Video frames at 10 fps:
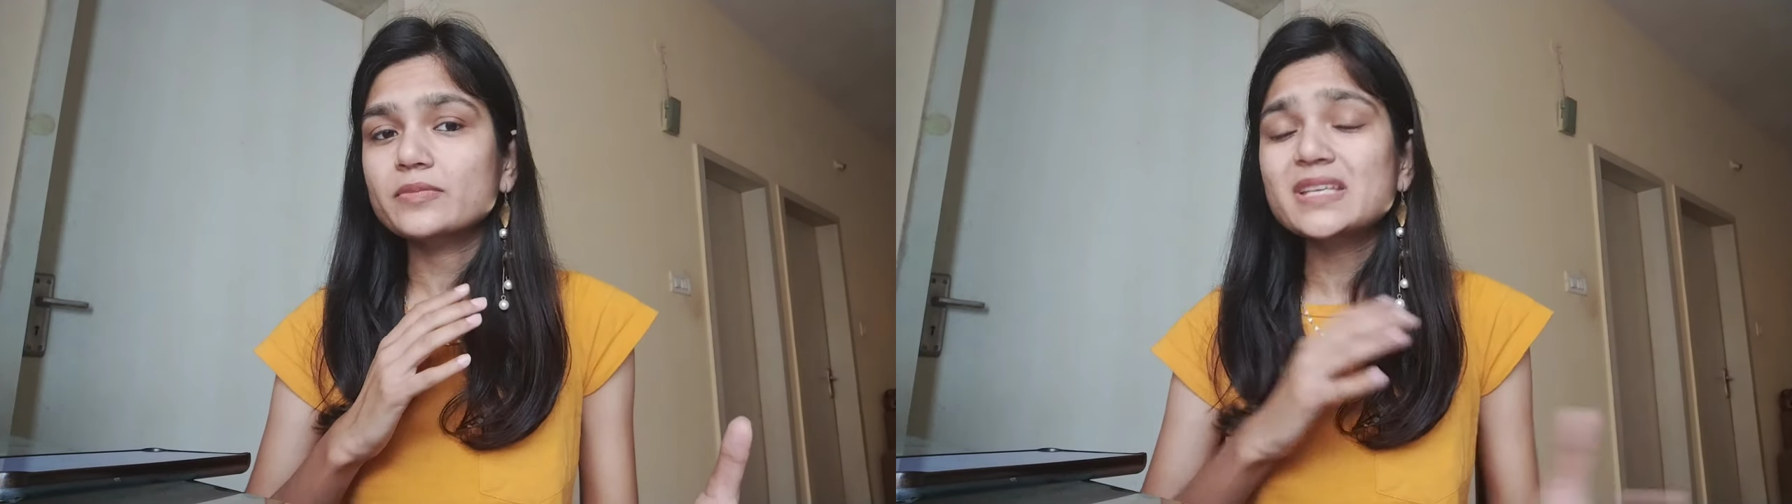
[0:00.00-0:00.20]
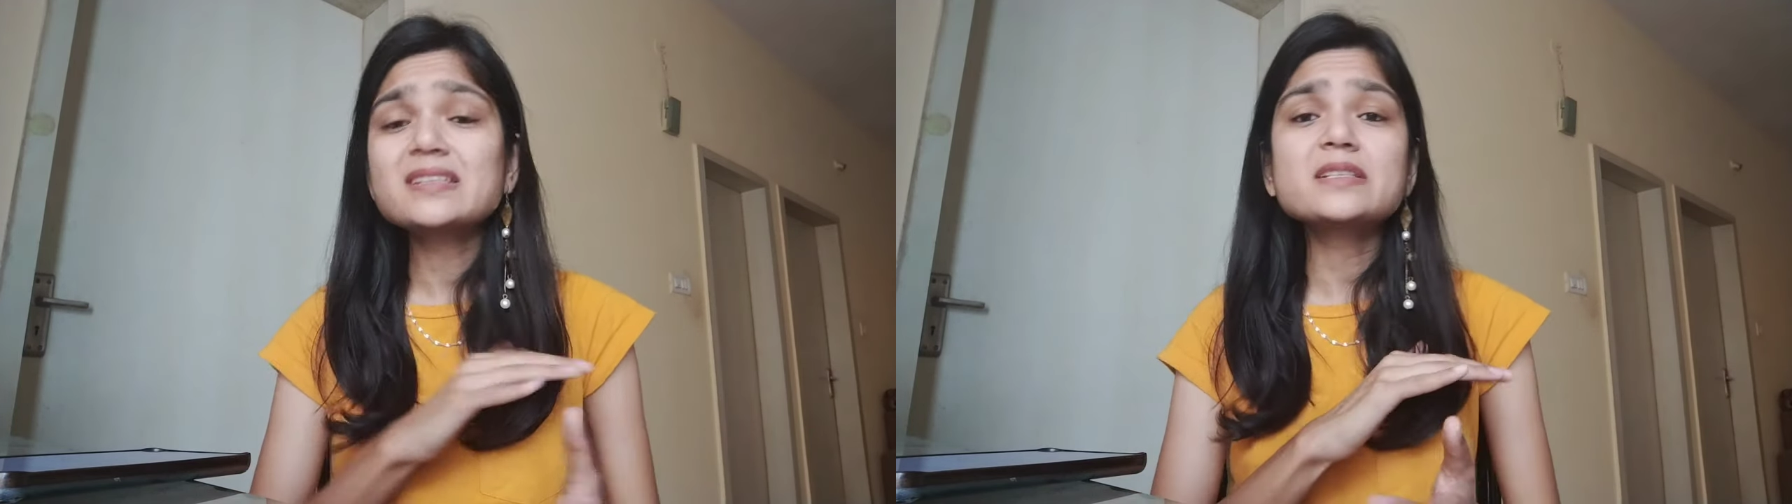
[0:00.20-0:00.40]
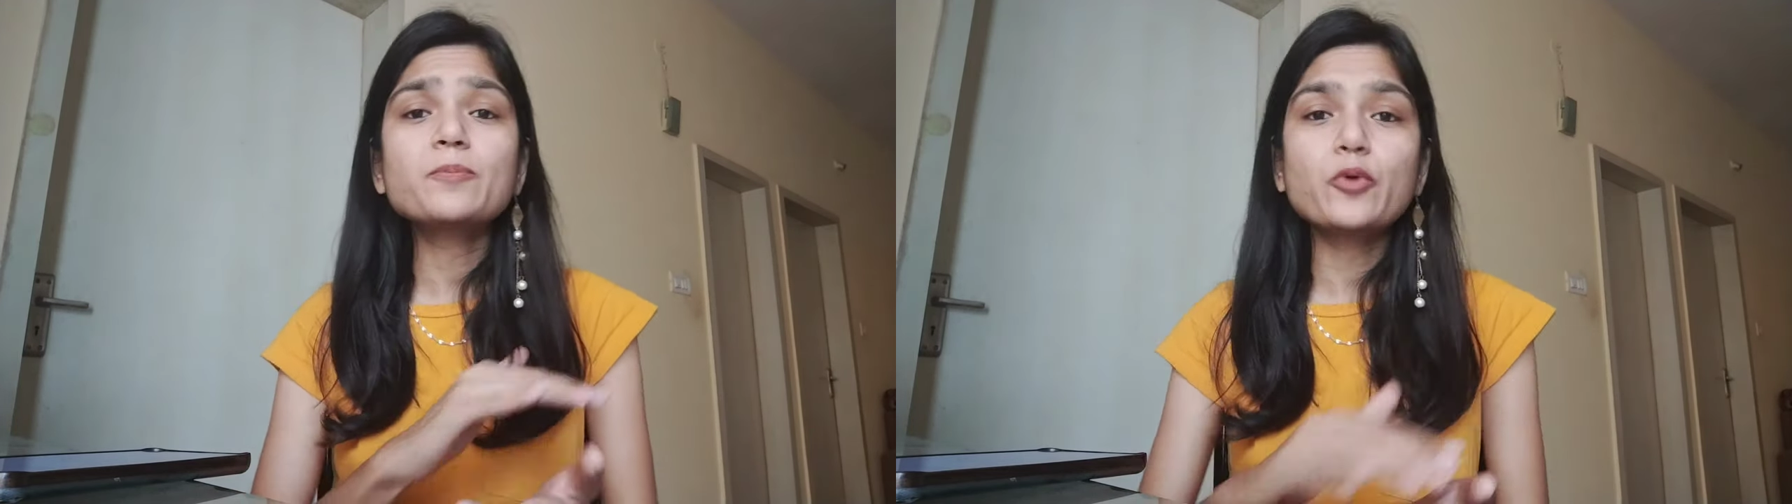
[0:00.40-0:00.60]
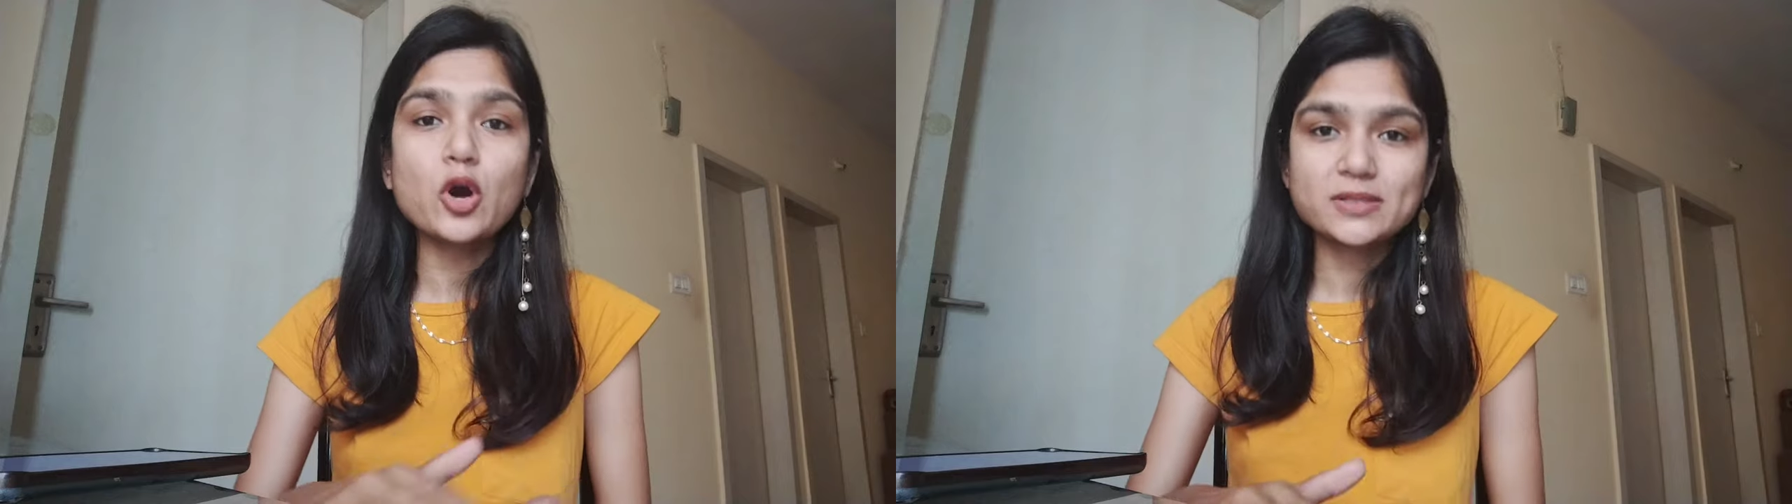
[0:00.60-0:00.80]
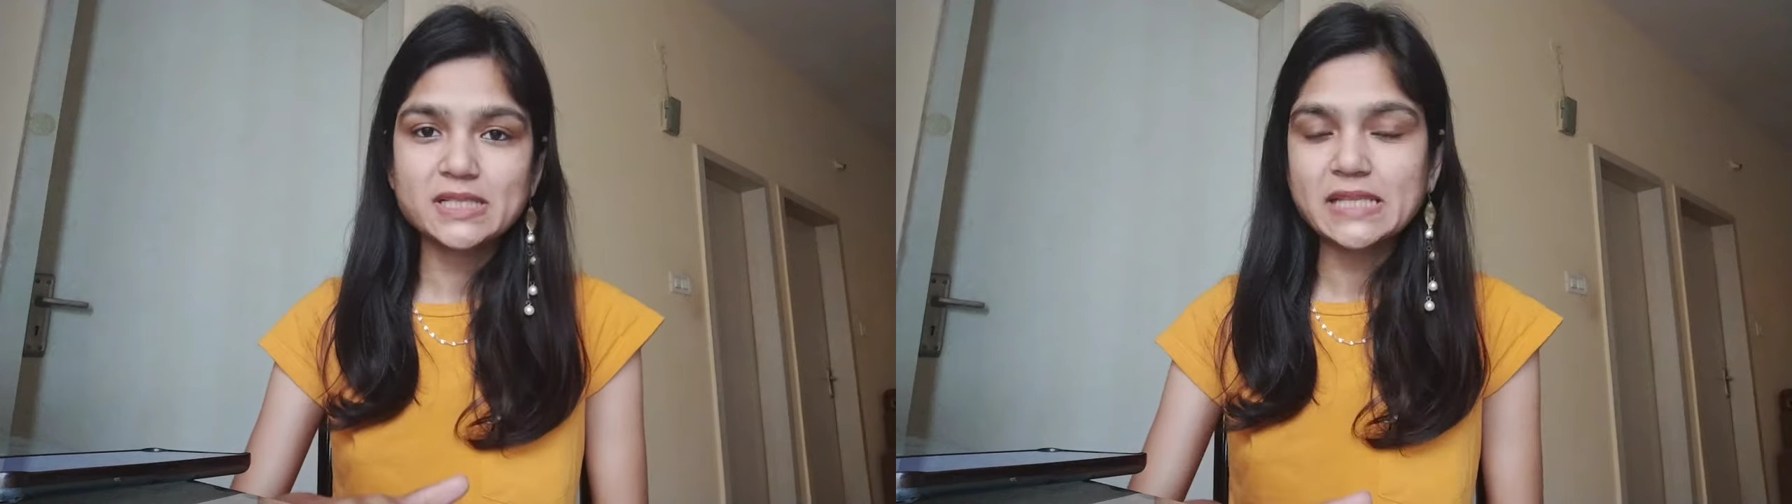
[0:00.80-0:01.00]
this is a
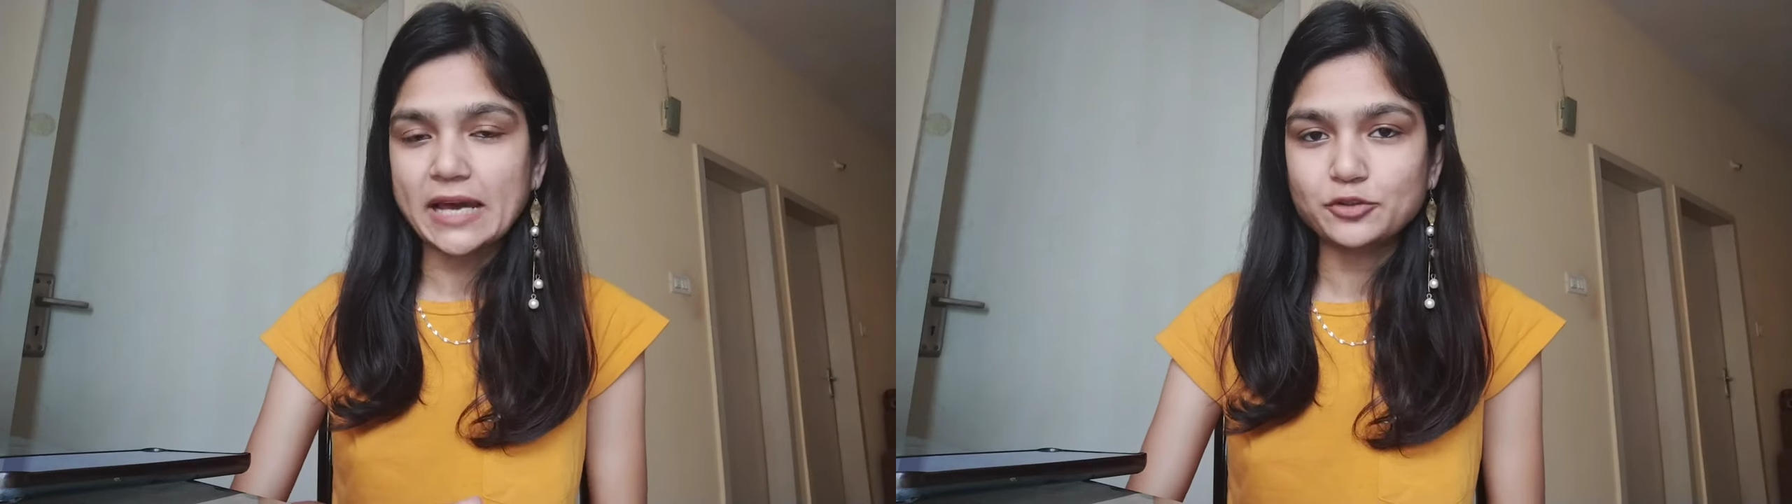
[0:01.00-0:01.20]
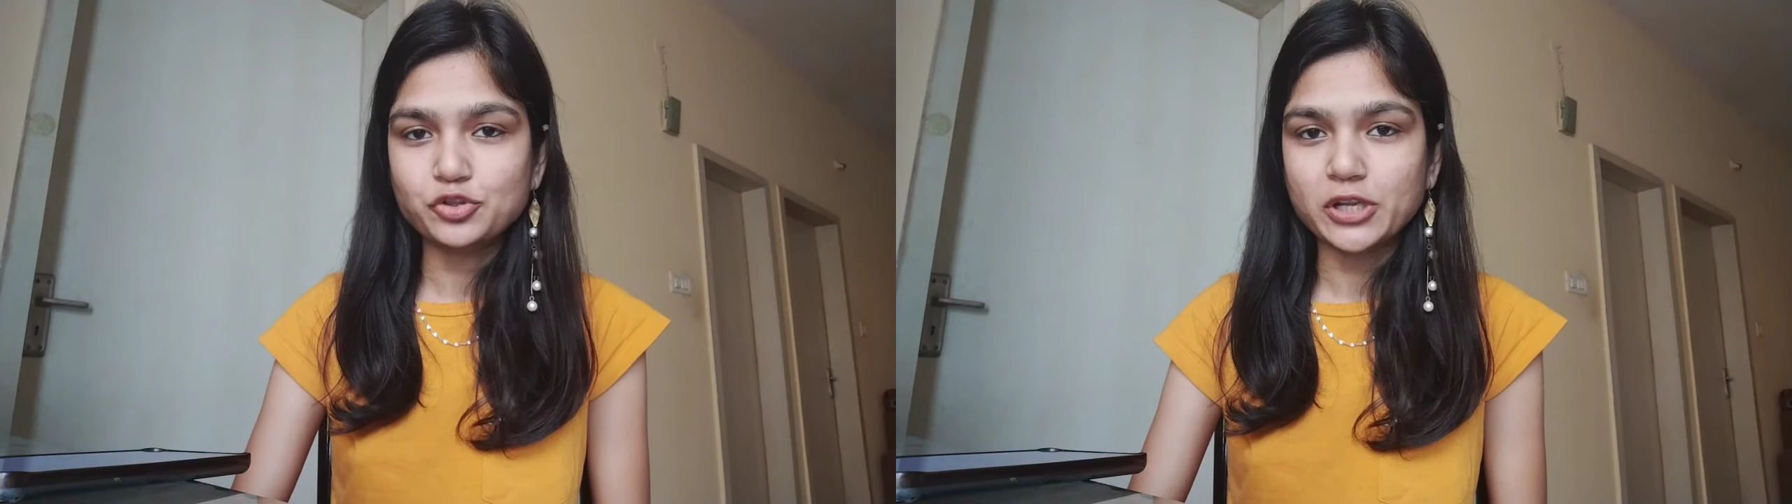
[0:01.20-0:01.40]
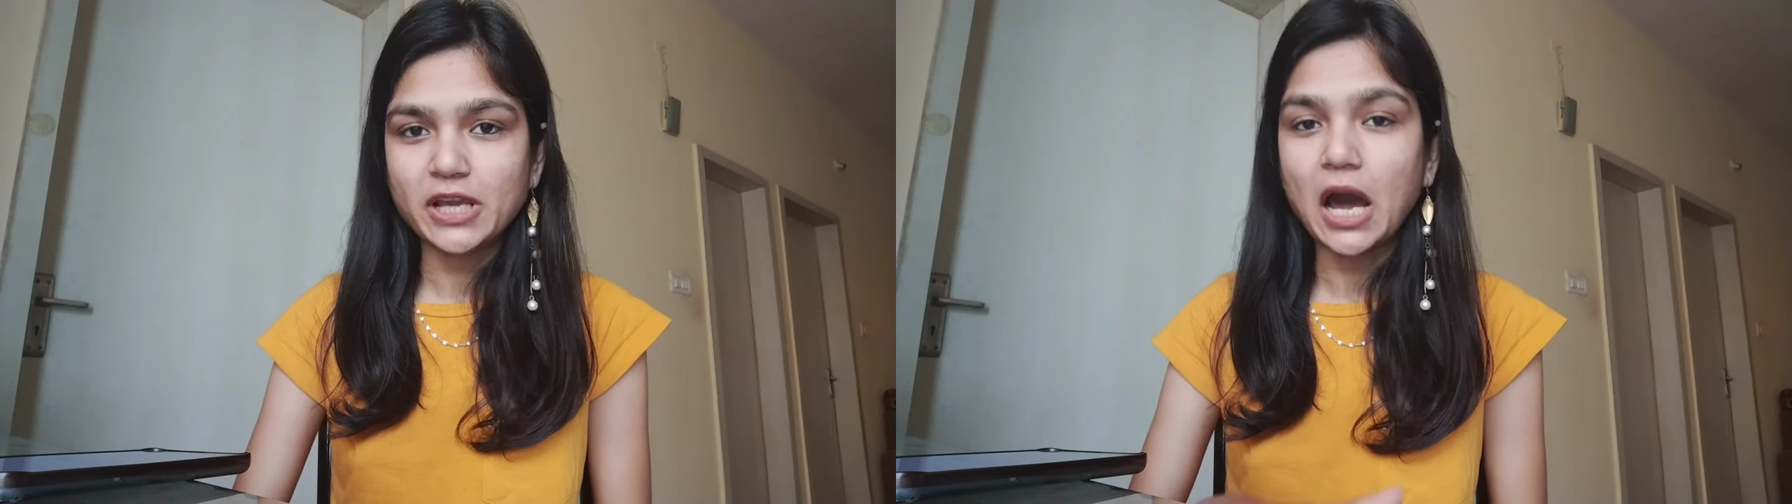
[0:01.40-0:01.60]
process, actually,